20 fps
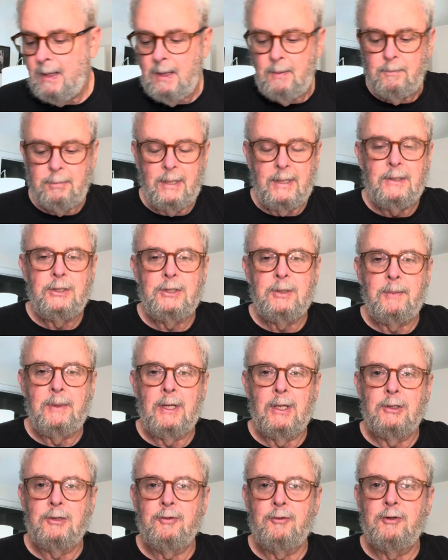played in Jimmy
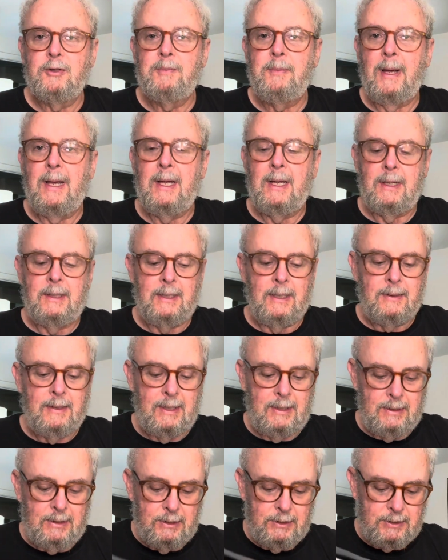Lunsford's band and
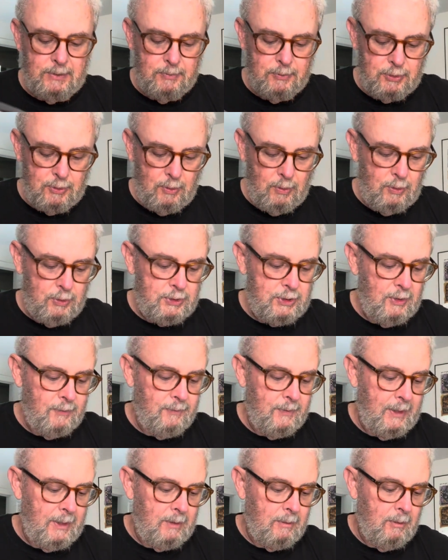then did some solo stuff
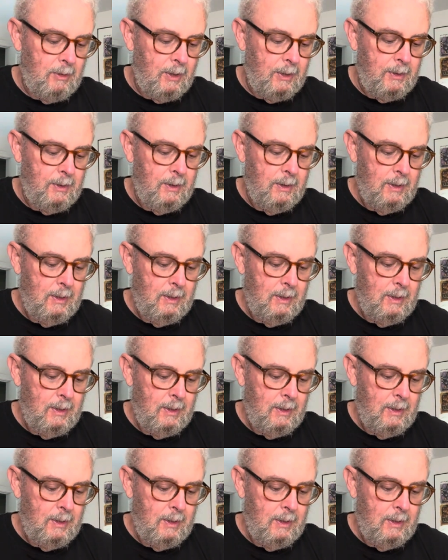later on.